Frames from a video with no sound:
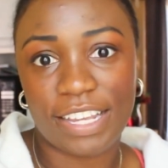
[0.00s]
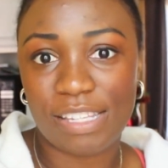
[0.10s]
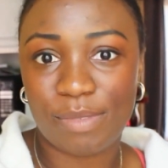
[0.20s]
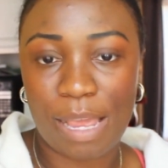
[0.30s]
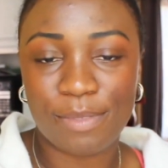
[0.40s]

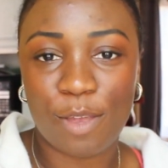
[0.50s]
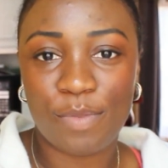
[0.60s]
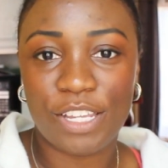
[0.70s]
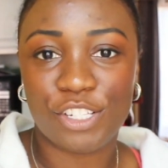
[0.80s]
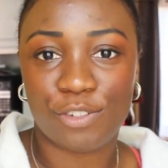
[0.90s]
Sometimes I'll
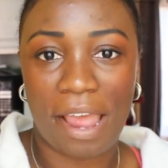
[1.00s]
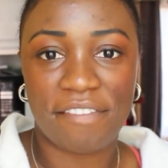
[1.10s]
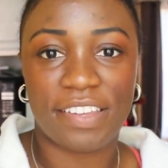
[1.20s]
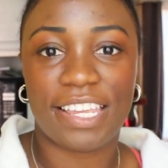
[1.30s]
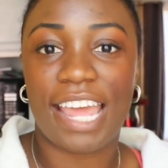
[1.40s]
be in
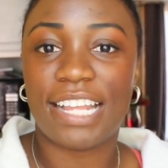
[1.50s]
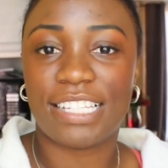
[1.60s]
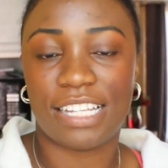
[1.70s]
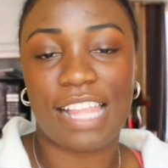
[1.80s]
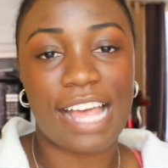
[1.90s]
traffic getting
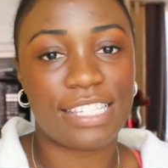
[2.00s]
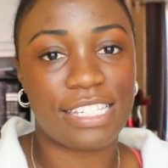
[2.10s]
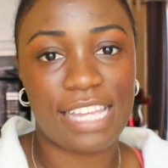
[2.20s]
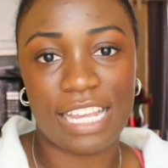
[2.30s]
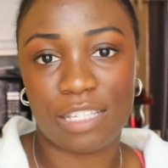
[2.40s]
to class.
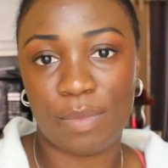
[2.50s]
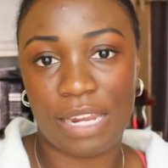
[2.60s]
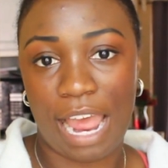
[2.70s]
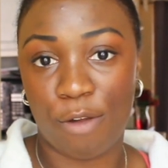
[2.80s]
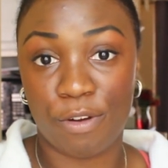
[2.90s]
It takes me
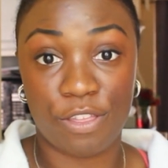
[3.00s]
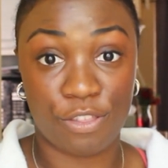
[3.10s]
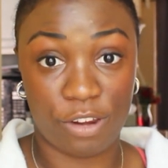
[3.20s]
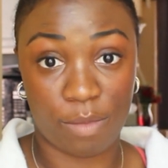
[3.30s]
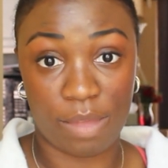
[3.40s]
an hour and
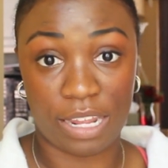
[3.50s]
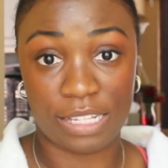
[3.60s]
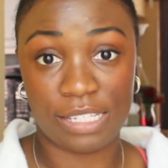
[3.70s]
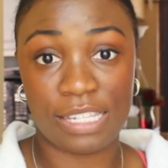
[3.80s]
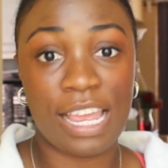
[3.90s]
30
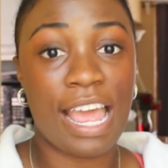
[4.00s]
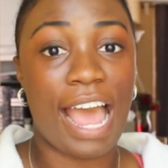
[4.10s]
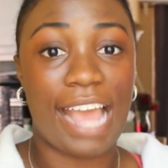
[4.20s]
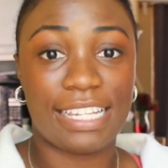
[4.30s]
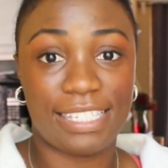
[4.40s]
minutes.
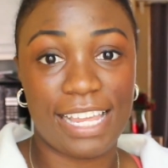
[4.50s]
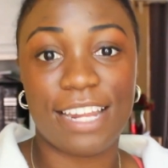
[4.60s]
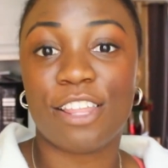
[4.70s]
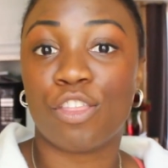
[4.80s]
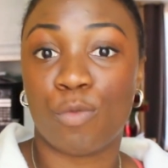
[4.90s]
I sit
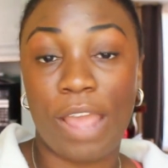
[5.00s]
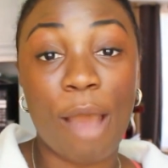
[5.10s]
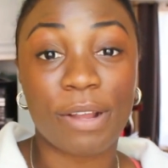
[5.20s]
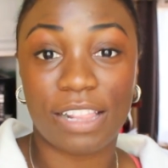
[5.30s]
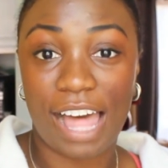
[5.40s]
in a
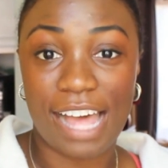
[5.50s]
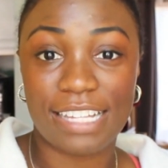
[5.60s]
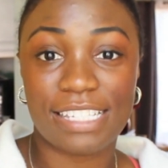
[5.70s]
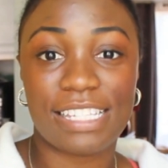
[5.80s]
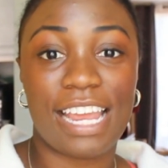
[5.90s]
3-hour
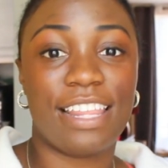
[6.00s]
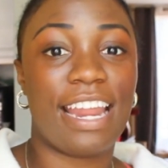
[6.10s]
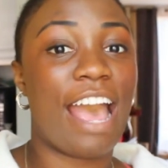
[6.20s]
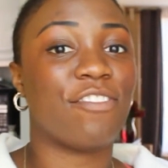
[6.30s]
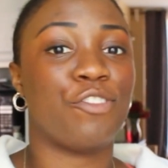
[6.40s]
class, and then
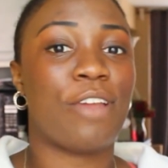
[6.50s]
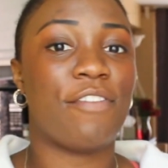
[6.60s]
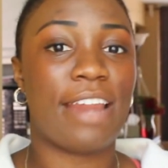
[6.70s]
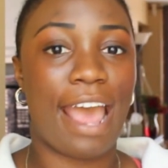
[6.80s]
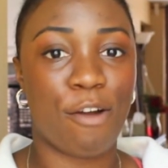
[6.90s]
I have to
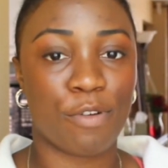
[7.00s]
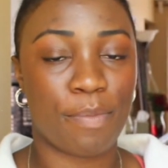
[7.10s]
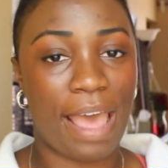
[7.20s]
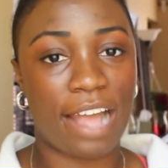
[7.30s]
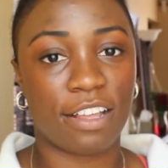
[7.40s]
drive an hour
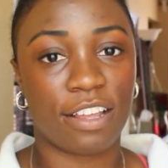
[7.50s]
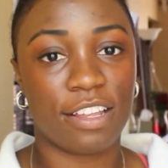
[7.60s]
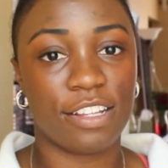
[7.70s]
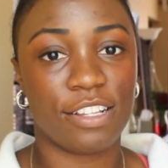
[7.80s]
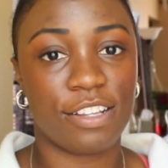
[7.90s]
back
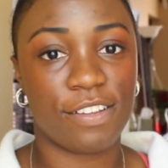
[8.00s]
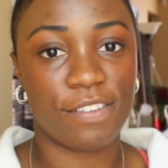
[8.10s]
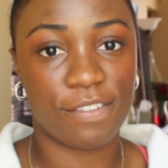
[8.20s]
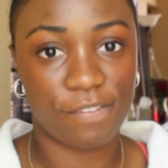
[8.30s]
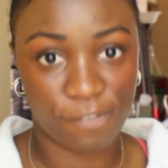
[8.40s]

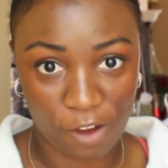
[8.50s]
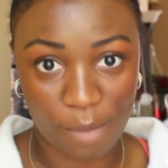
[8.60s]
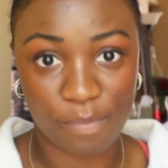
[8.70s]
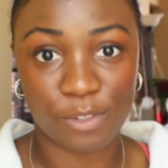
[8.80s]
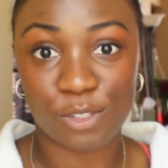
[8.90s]

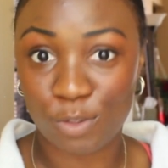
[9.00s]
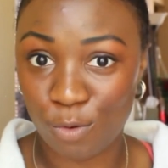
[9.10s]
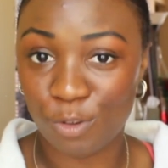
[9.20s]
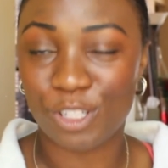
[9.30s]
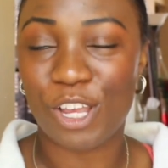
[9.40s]
from
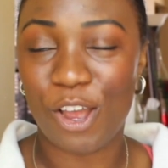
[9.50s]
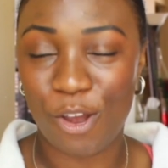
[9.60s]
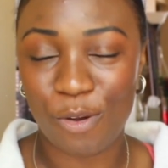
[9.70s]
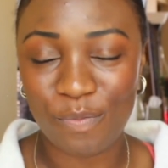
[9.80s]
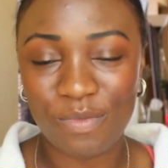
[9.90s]
school to
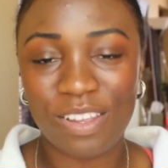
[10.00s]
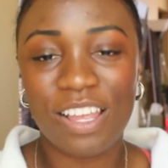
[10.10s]
home.